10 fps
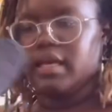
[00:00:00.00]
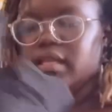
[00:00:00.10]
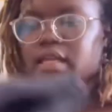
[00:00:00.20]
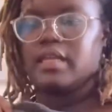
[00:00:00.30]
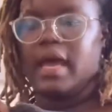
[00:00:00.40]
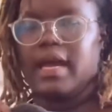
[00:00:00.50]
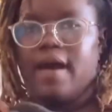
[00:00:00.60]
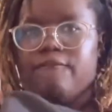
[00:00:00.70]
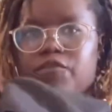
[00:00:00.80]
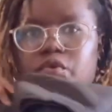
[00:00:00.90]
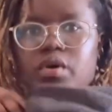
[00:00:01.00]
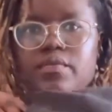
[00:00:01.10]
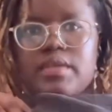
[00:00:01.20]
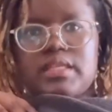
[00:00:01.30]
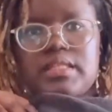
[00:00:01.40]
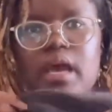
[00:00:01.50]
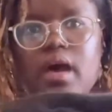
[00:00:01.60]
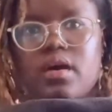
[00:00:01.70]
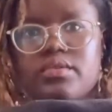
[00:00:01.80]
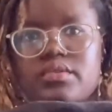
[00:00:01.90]
and then I got four of these
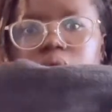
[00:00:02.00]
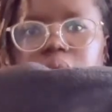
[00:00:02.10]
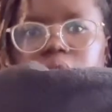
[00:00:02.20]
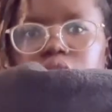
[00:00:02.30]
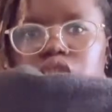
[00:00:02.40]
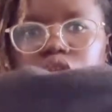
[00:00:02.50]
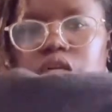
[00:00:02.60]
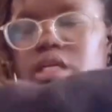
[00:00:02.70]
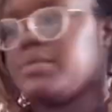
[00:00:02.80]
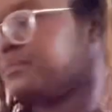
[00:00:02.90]
towels from Dollar Tree.